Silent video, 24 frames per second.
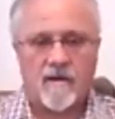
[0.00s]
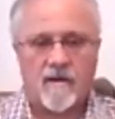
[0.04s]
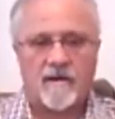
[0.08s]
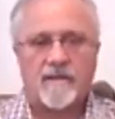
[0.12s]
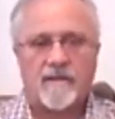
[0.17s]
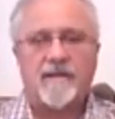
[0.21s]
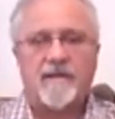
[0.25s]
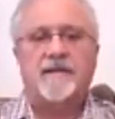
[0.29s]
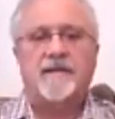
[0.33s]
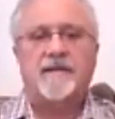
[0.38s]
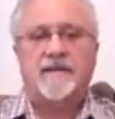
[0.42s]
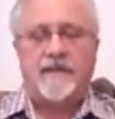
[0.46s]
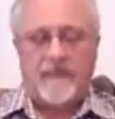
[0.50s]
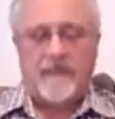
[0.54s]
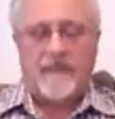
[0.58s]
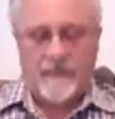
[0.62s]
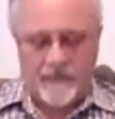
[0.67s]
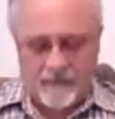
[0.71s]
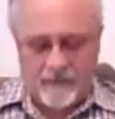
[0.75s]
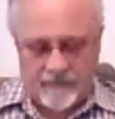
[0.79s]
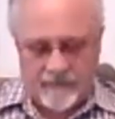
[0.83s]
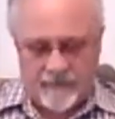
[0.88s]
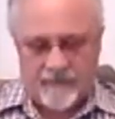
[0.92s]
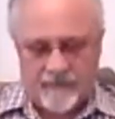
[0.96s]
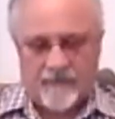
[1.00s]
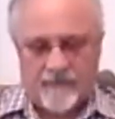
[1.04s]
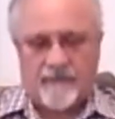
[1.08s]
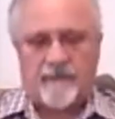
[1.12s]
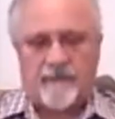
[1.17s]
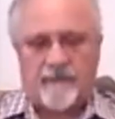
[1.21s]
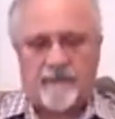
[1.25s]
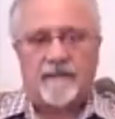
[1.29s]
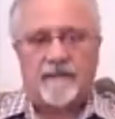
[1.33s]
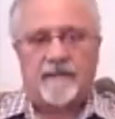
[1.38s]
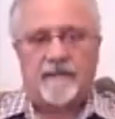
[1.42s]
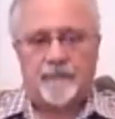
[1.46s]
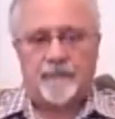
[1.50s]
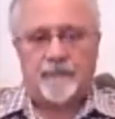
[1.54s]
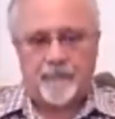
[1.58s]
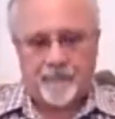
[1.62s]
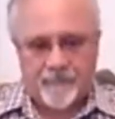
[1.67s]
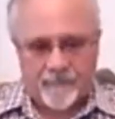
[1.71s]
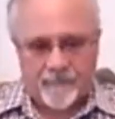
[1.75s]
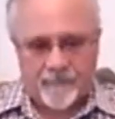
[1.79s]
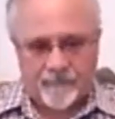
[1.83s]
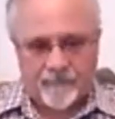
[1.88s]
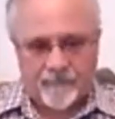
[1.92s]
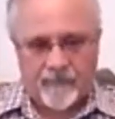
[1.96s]

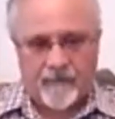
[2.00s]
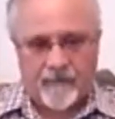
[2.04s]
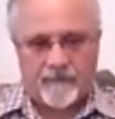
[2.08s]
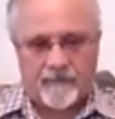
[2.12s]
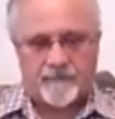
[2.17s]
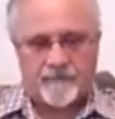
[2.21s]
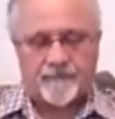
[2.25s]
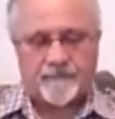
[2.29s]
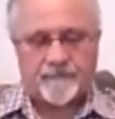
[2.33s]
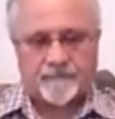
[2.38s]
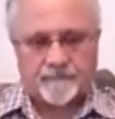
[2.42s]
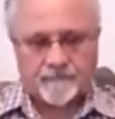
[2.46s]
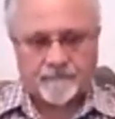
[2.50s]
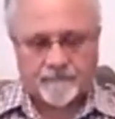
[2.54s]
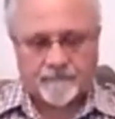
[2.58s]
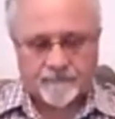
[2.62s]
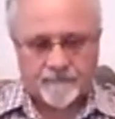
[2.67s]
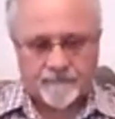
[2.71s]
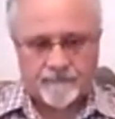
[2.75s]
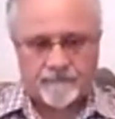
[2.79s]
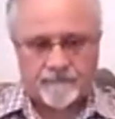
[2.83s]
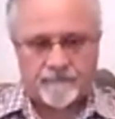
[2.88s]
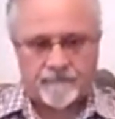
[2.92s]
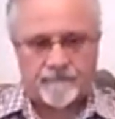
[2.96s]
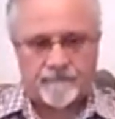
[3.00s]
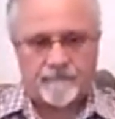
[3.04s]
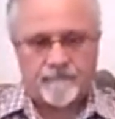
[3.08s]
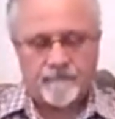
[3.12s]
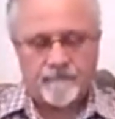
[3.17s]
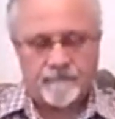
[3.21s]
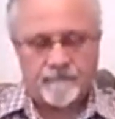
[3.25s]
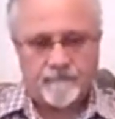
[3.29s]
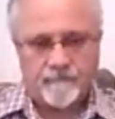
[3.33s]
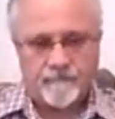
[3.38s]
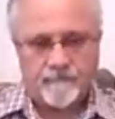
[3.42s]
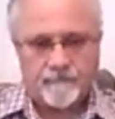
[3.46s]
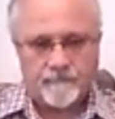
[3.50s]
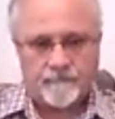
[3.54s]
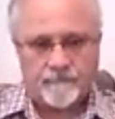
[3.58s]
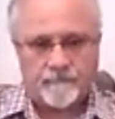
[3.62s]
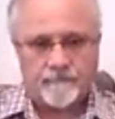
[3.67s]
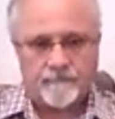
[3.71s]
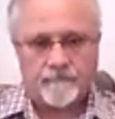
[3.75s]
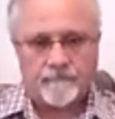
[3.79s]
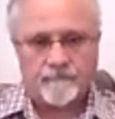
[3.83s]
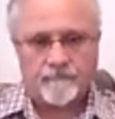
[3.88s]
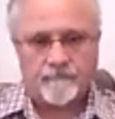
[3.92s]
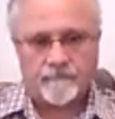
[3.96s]

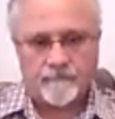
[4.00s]
(not speaking)